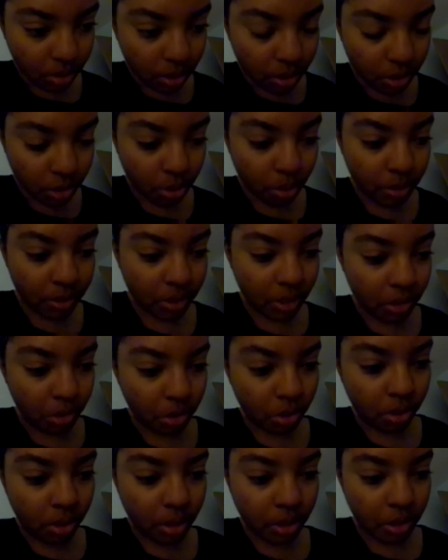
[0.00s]
So it
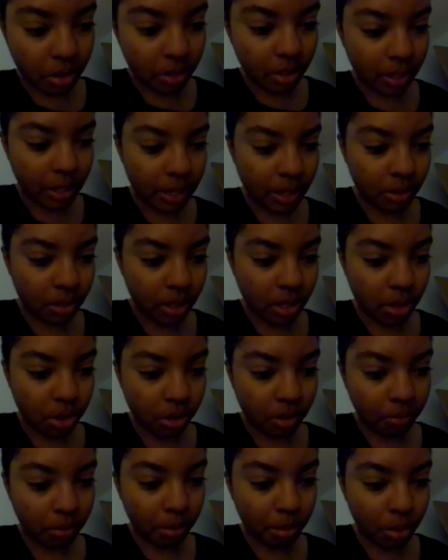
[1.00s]
says Taurus, the
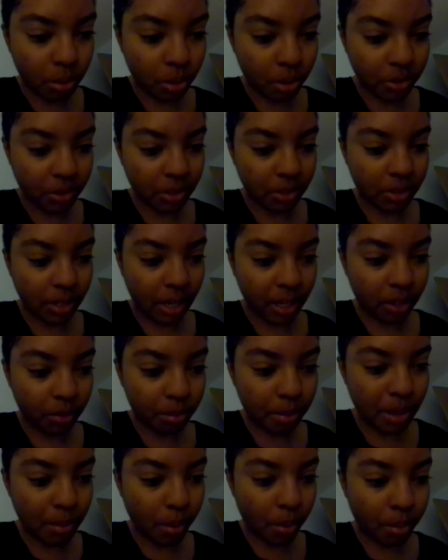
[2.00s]
constellation of the bull, is the sign
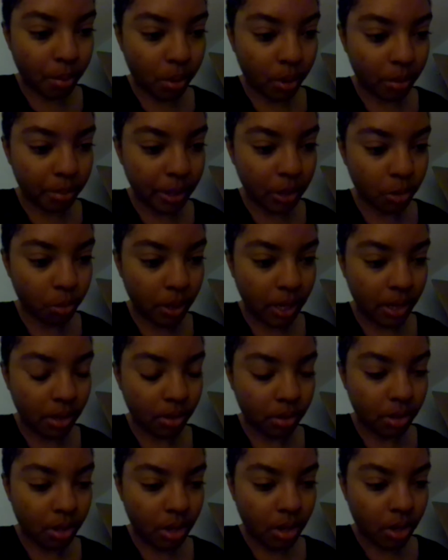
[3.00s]
of people born
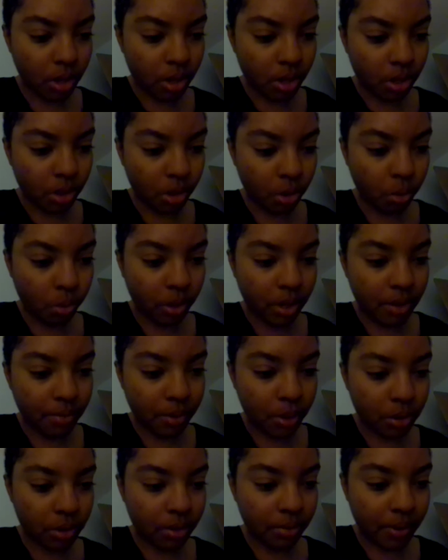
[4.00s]
between the
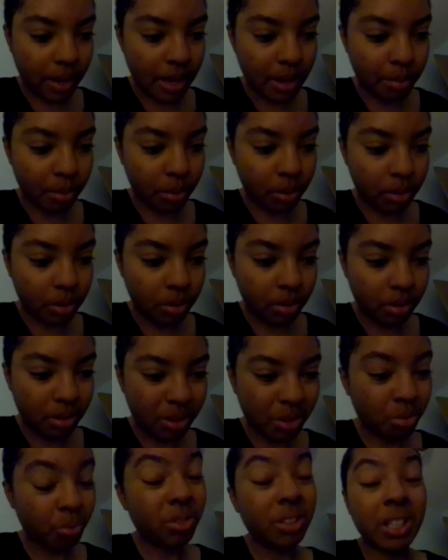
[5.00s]
21st of April,
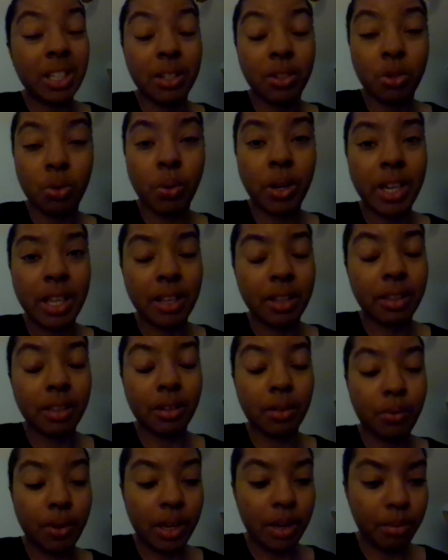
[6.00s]
it's really the 20th
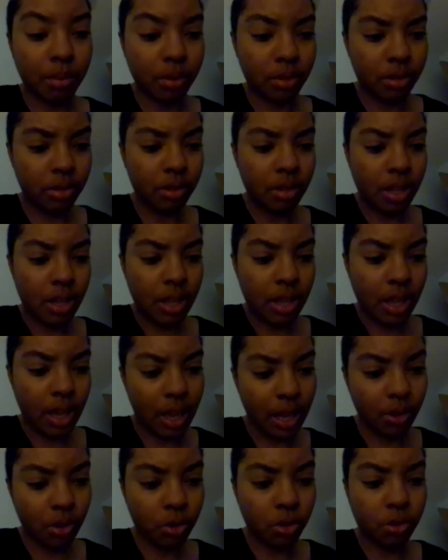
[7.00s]
of April,
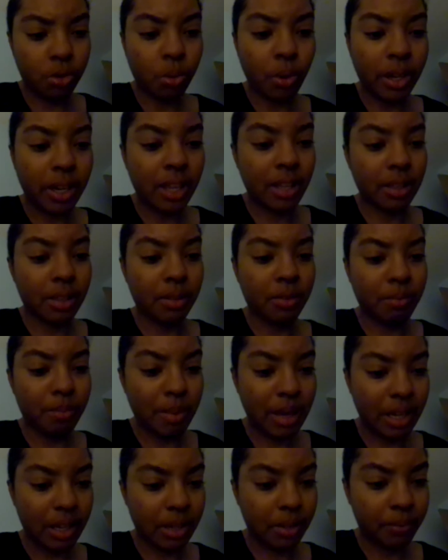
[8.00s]
and 20th of
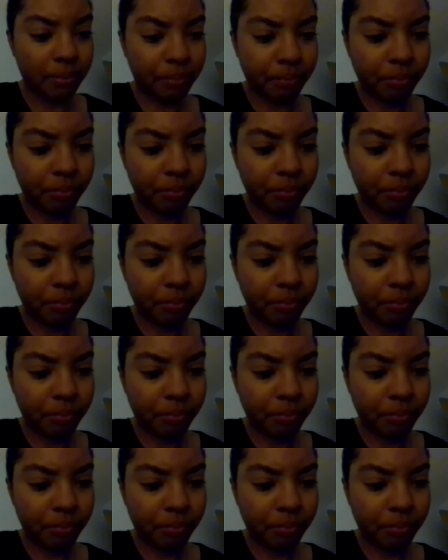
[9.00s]
May.